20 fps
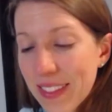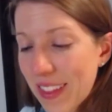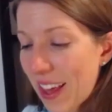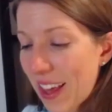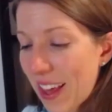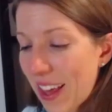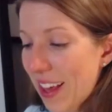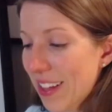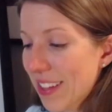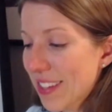
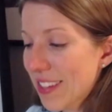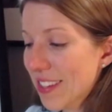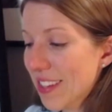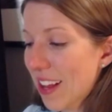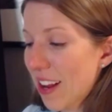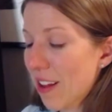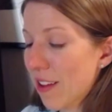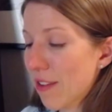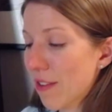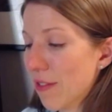they,
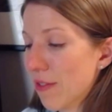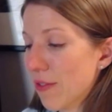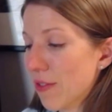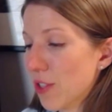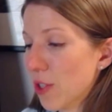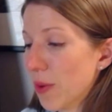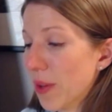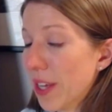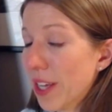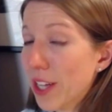instead
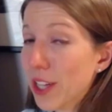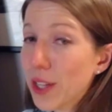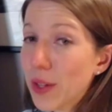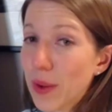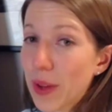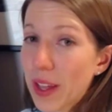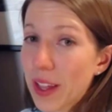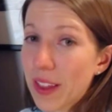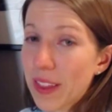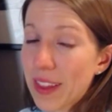of doing
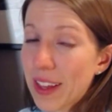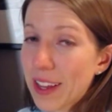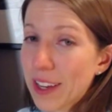gluten,